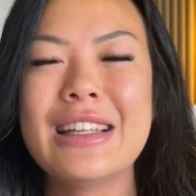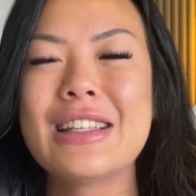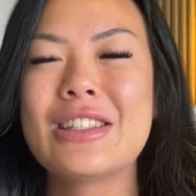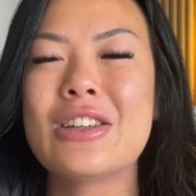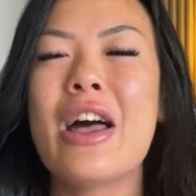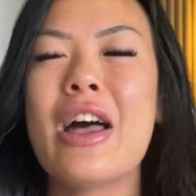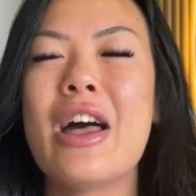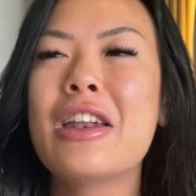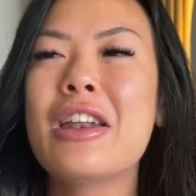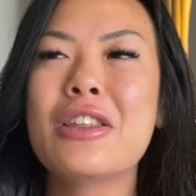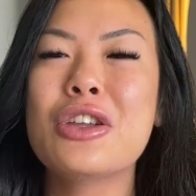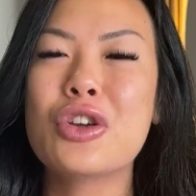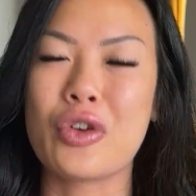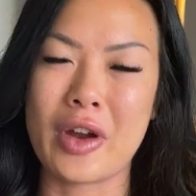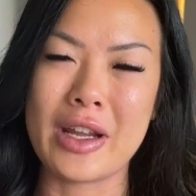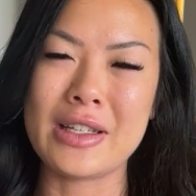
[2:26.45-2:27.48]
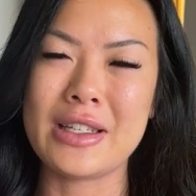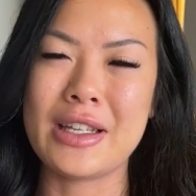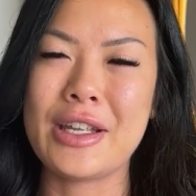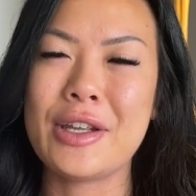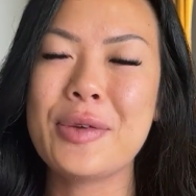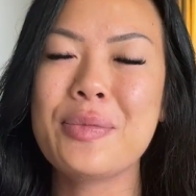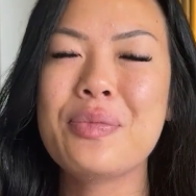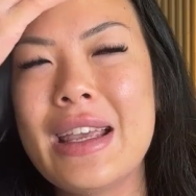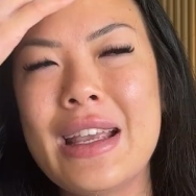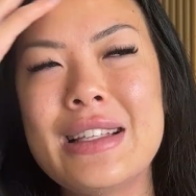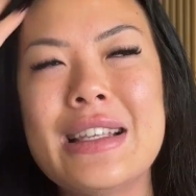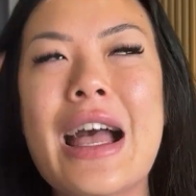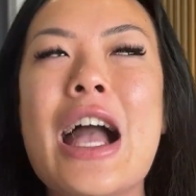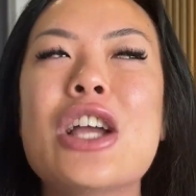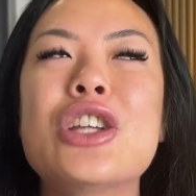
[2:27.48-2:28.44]
It's not anything crazy. It's
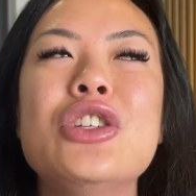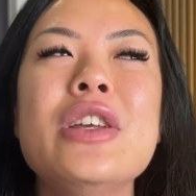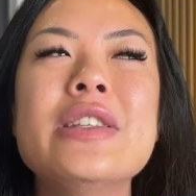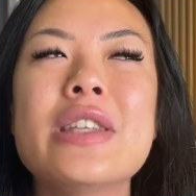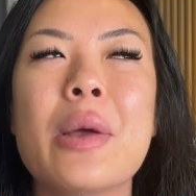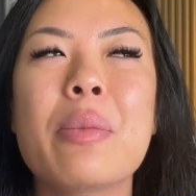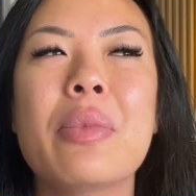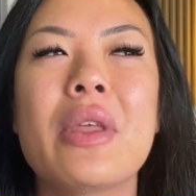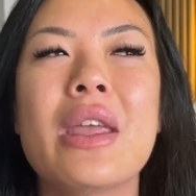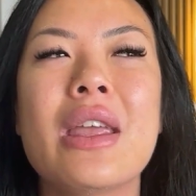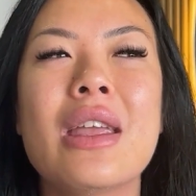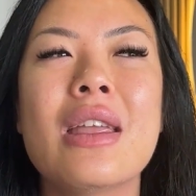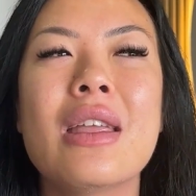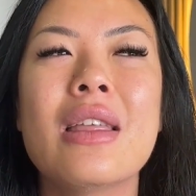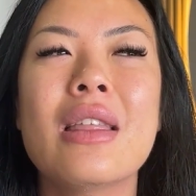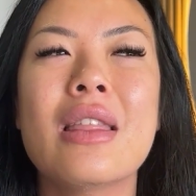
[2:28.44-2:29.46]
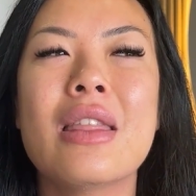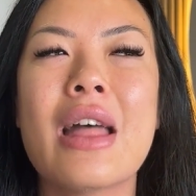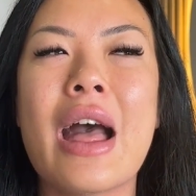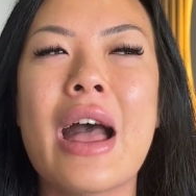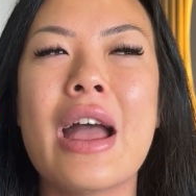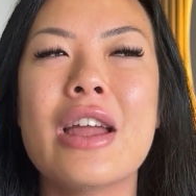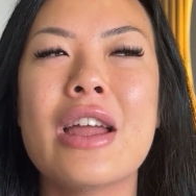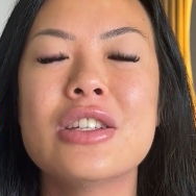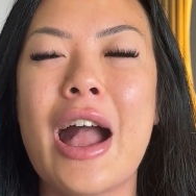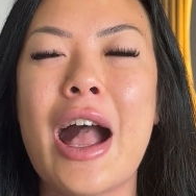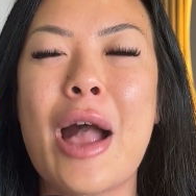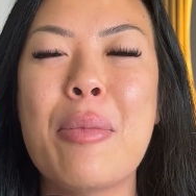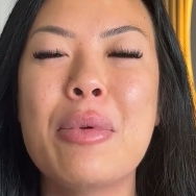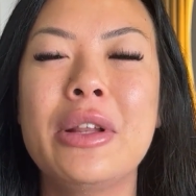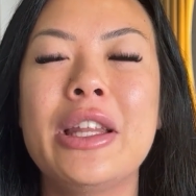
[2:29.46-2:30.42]
actually something that
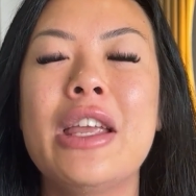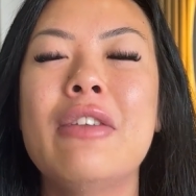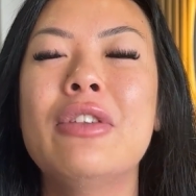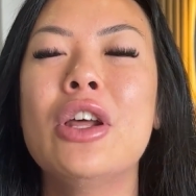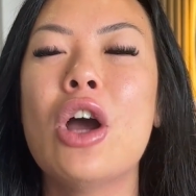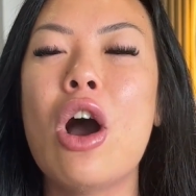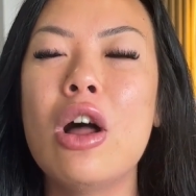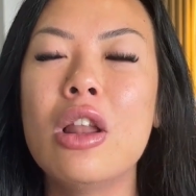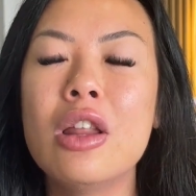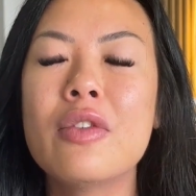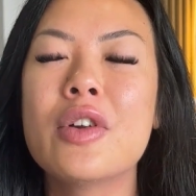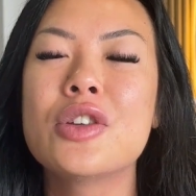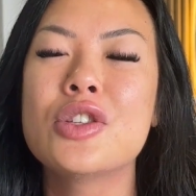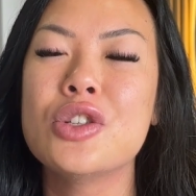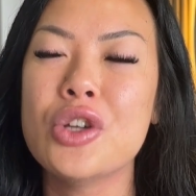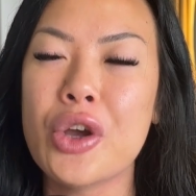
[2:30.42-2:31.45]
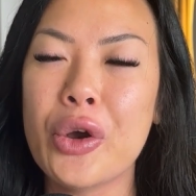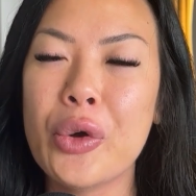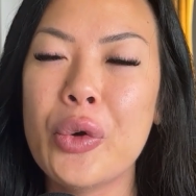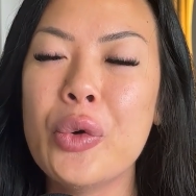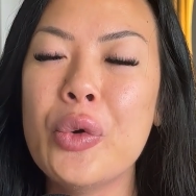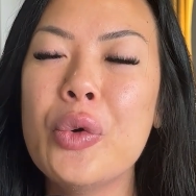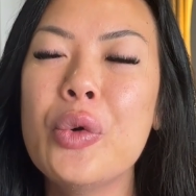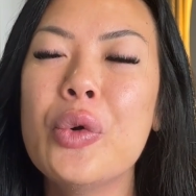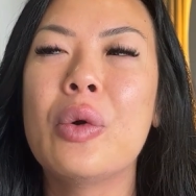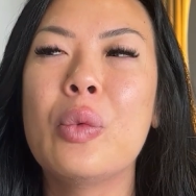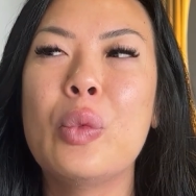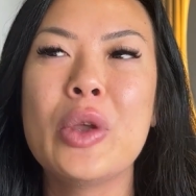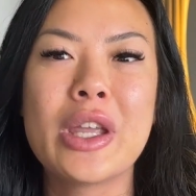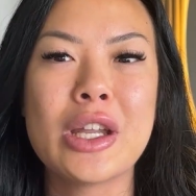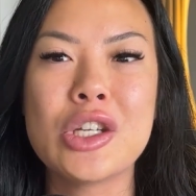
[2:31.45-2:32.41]
I believe that all of us know
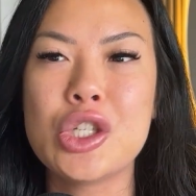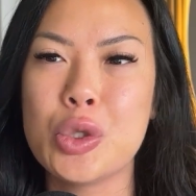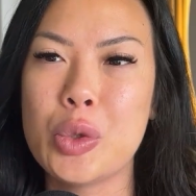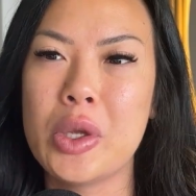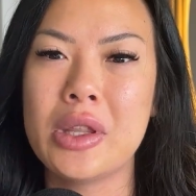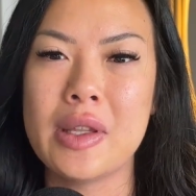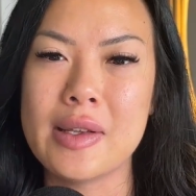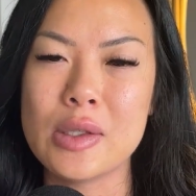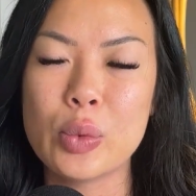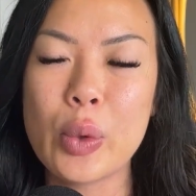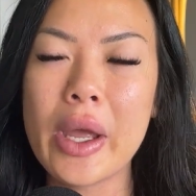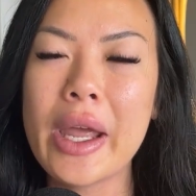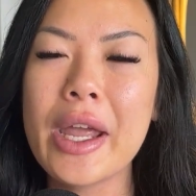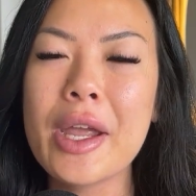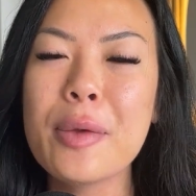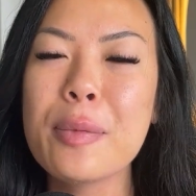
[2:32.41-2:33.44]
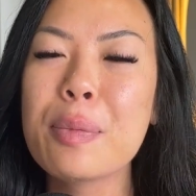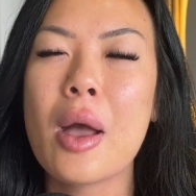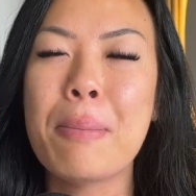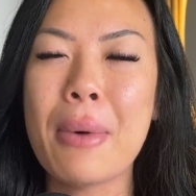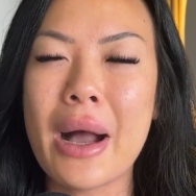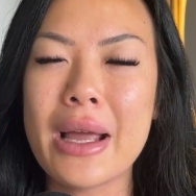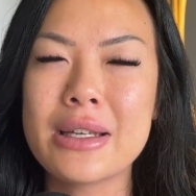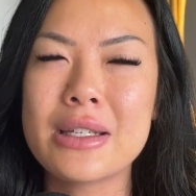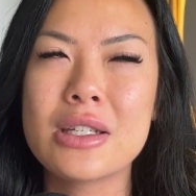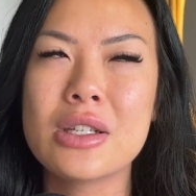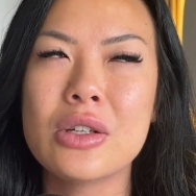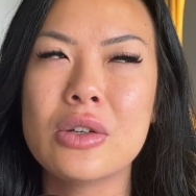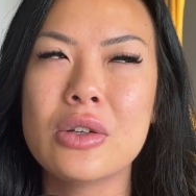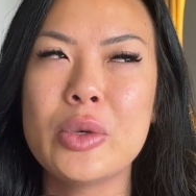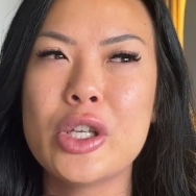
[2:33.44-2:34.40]
we can do it this way, but
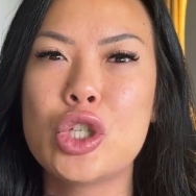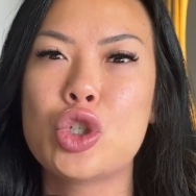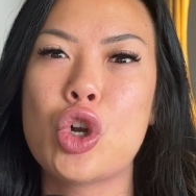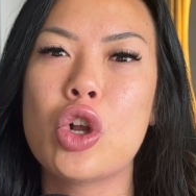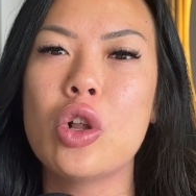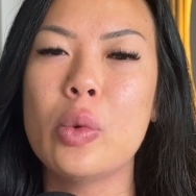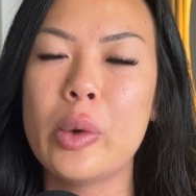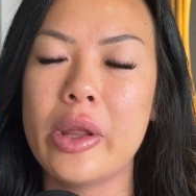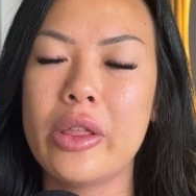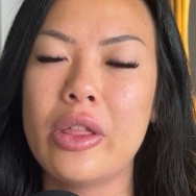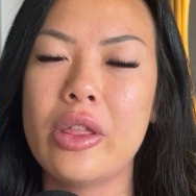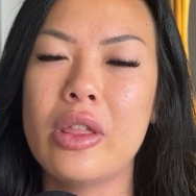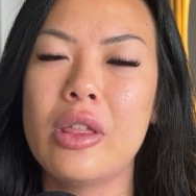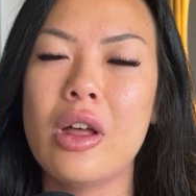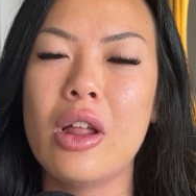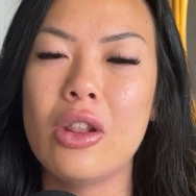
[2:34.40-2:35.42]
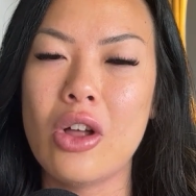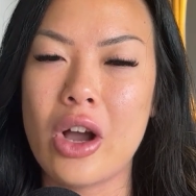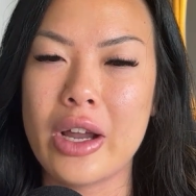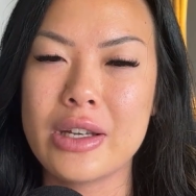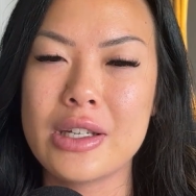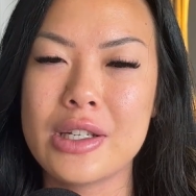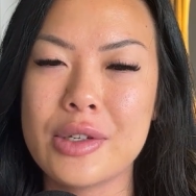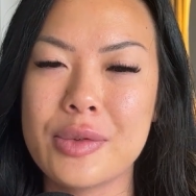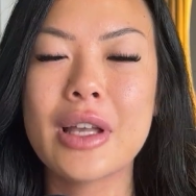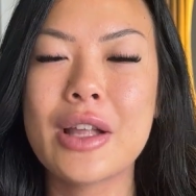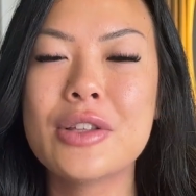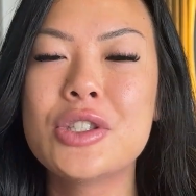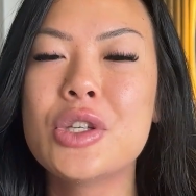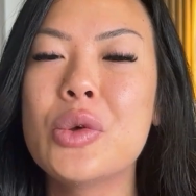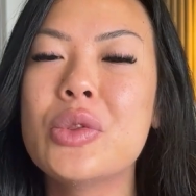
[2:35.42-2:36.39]
we struggle with a lot.
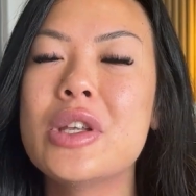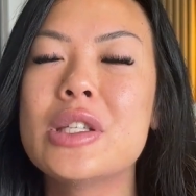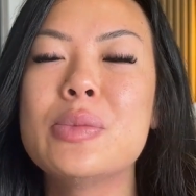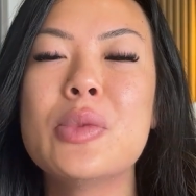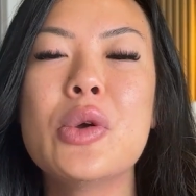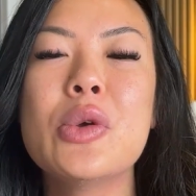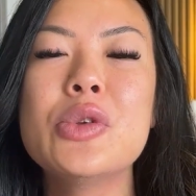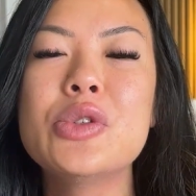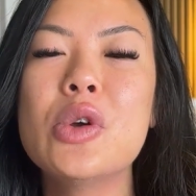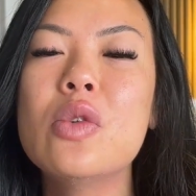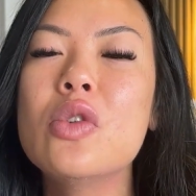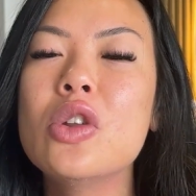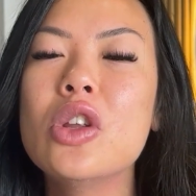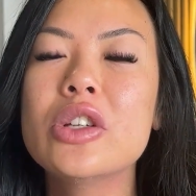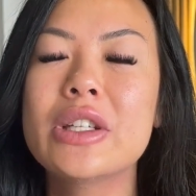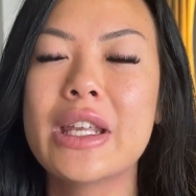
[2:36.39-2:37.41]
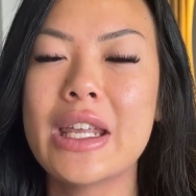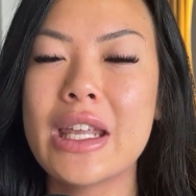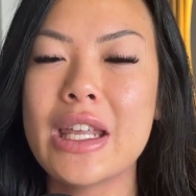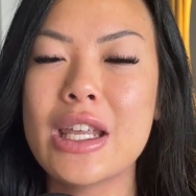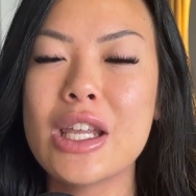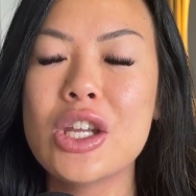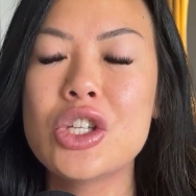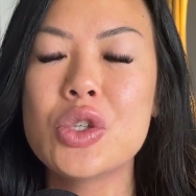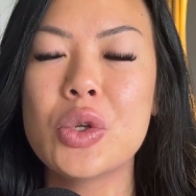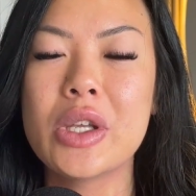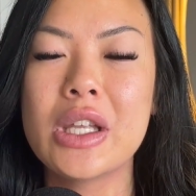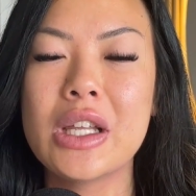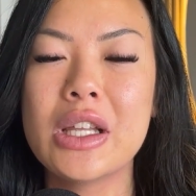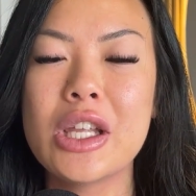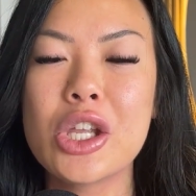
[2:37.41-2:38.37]
And so this most overlooked key to
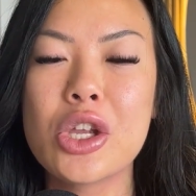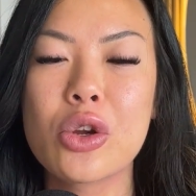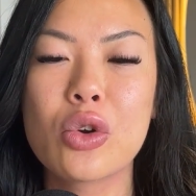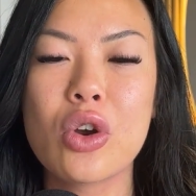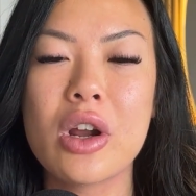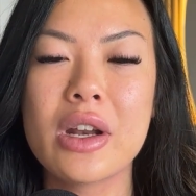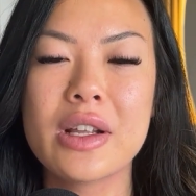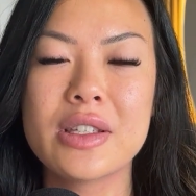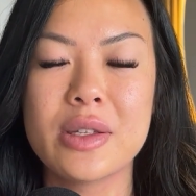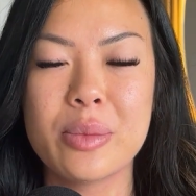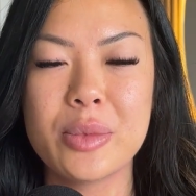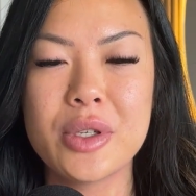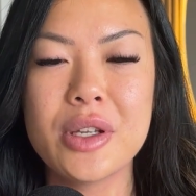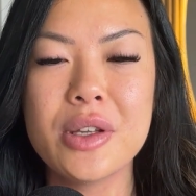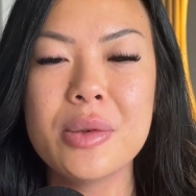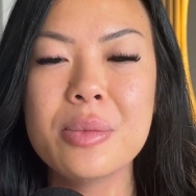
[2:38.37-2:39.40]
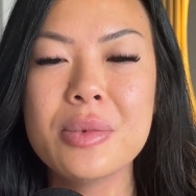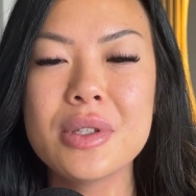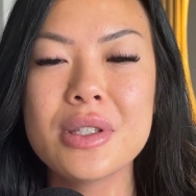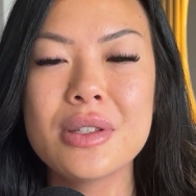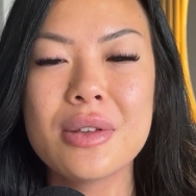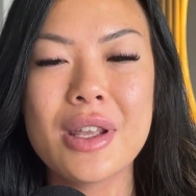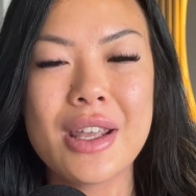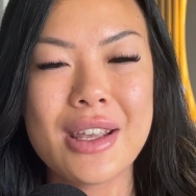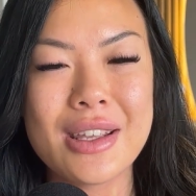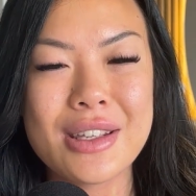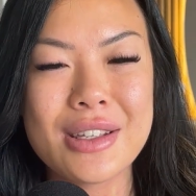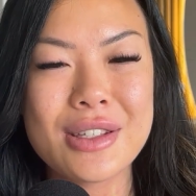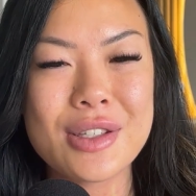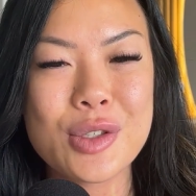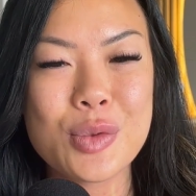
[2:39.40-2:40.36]
healing your chronic symptoms
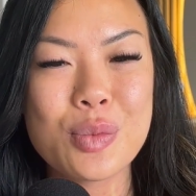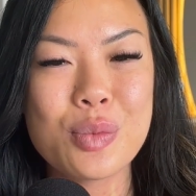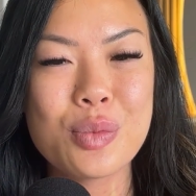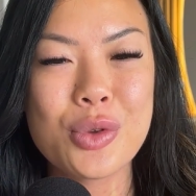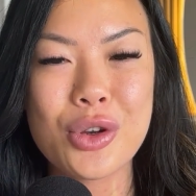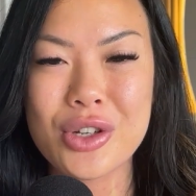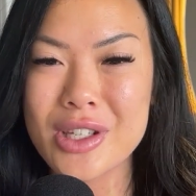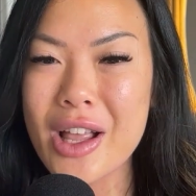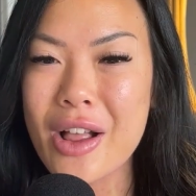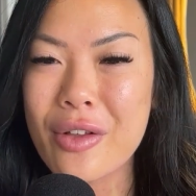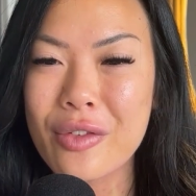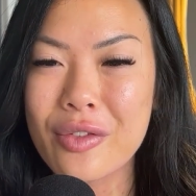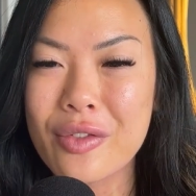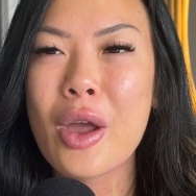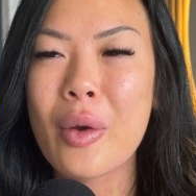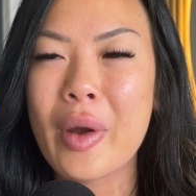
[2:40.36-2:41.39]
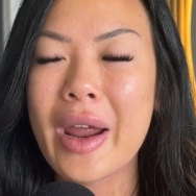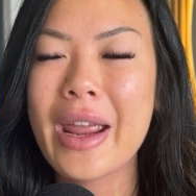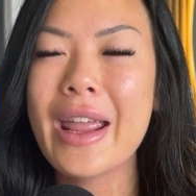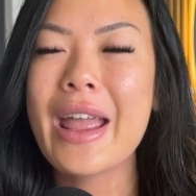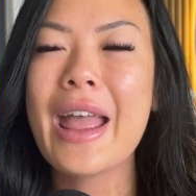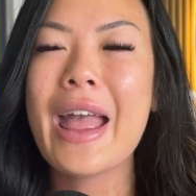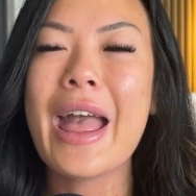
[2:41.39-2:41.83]
is yourself, right?